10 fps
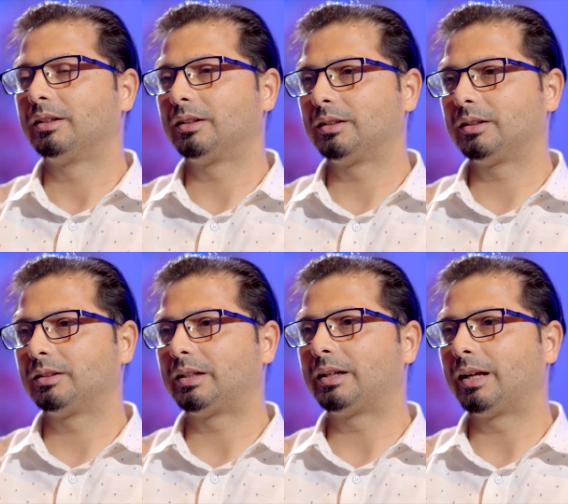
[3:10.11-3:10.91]
Uh,
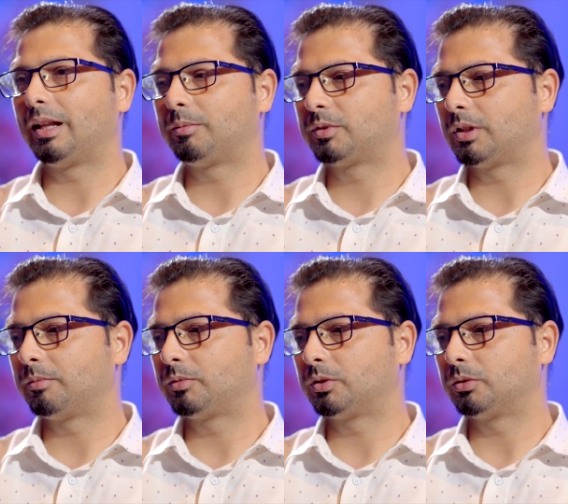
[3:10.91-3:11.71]
that helps
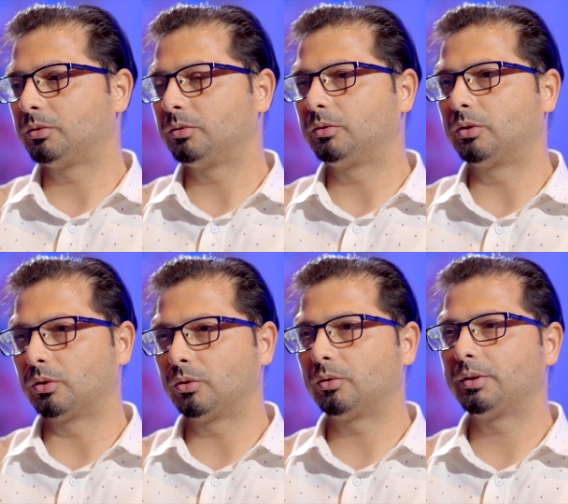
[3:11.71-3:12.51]
them to
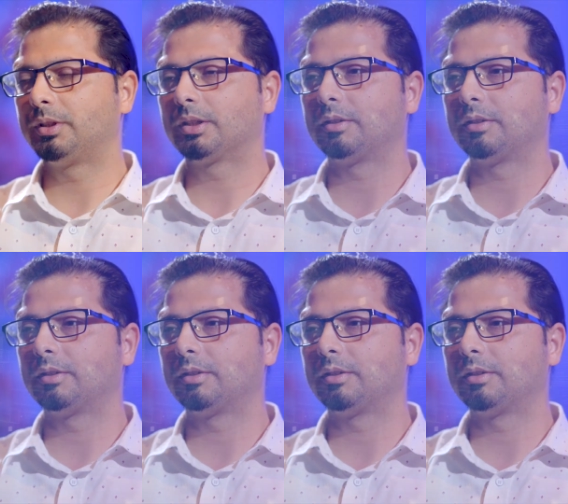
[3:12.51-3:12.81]
grow in their